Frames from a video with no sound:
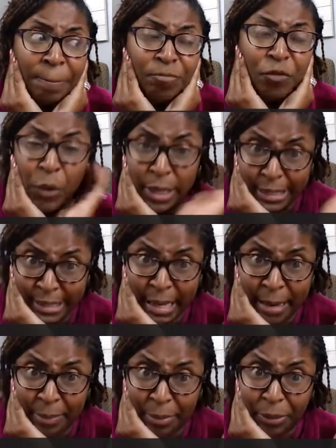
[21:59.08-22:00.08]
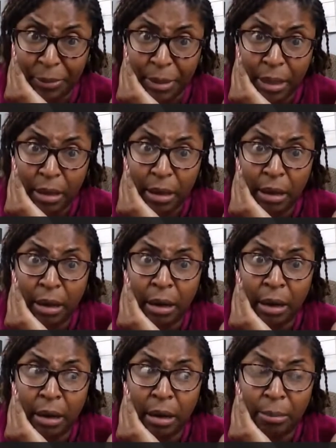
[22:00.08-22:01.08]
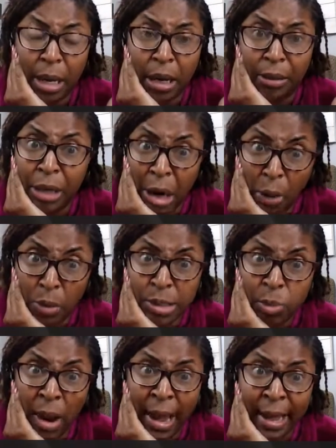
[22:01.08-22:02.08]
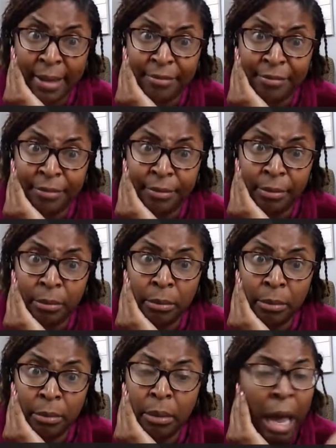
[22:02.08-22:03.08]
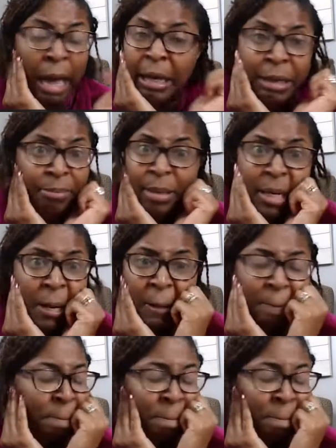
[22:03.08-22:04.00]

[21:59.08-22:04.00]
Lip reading: For example, Noah's wife. I couldn't been her.